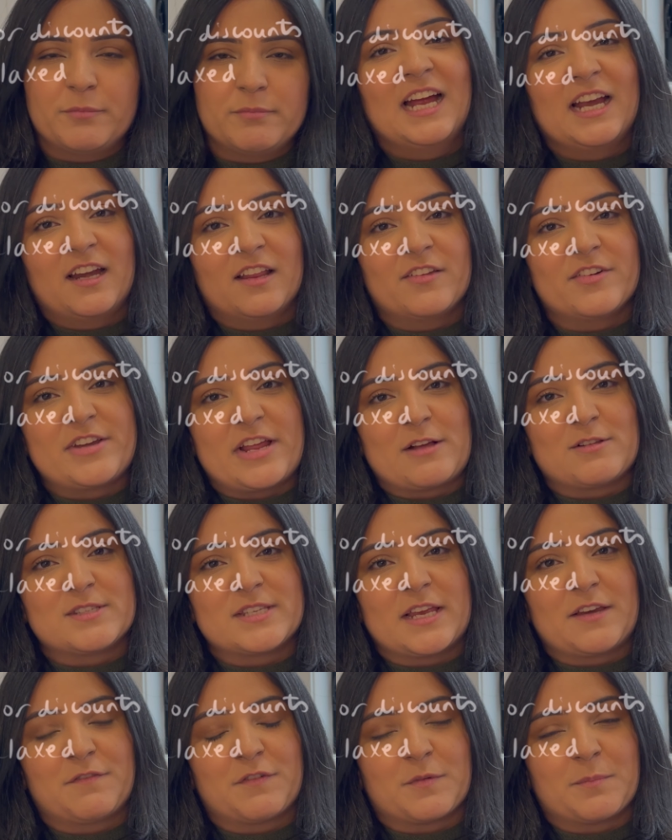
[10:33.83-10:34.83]
Another
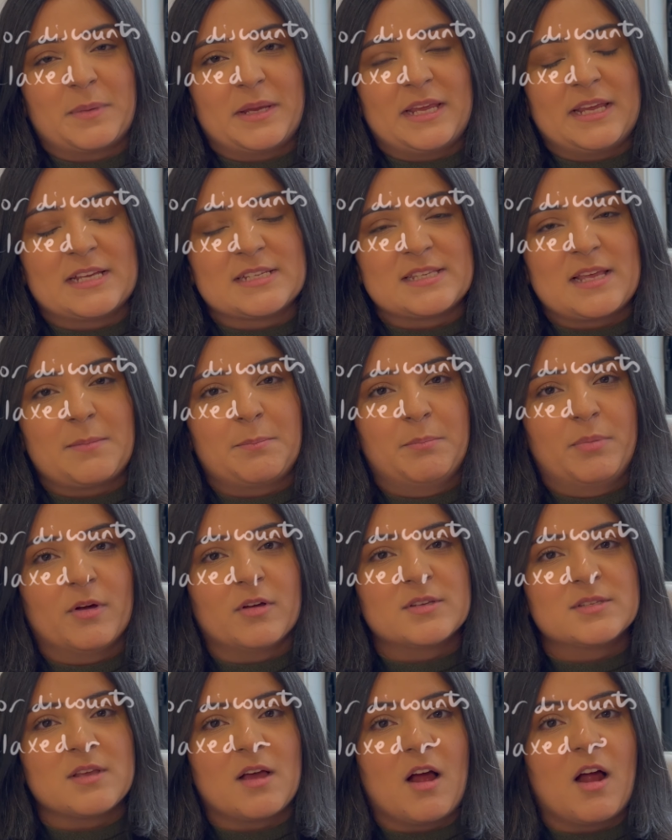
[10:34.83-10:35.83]
downside for me is that
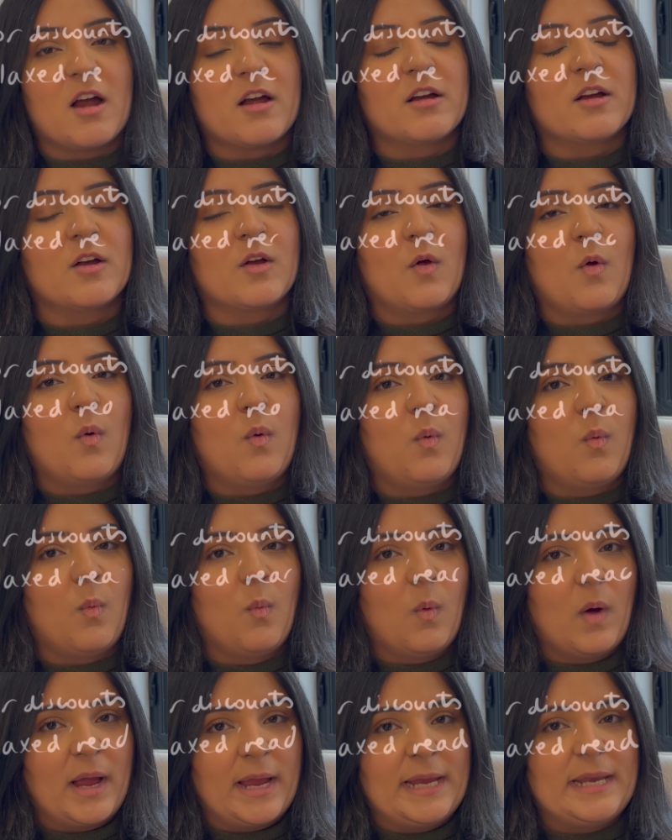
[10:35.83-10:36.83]
books are
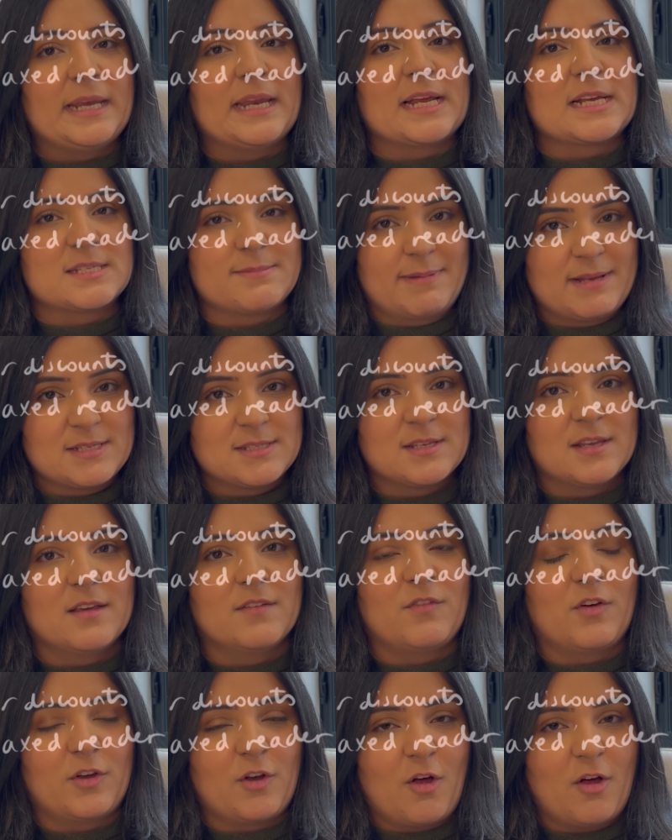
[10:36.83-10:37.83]
quite expensive
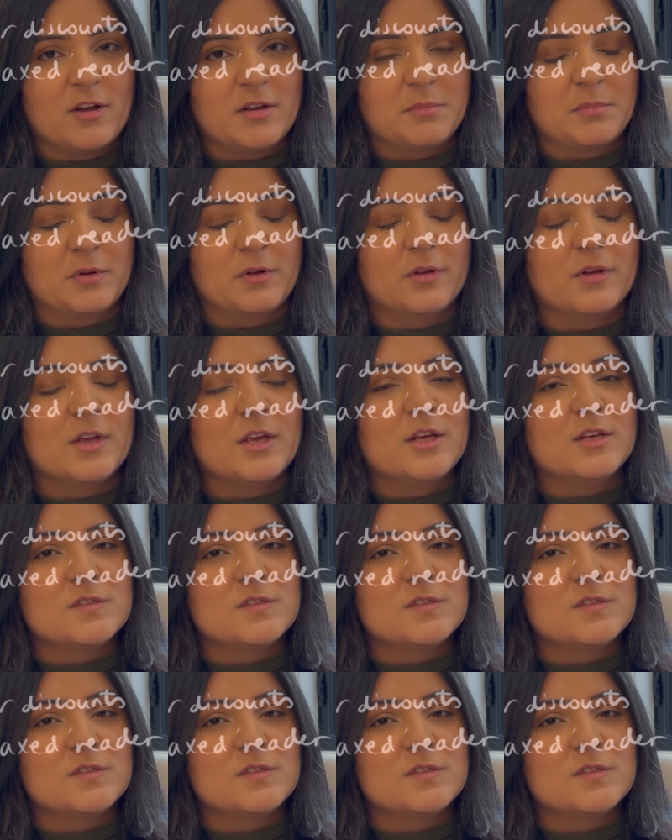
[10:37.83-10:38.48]
on Audible.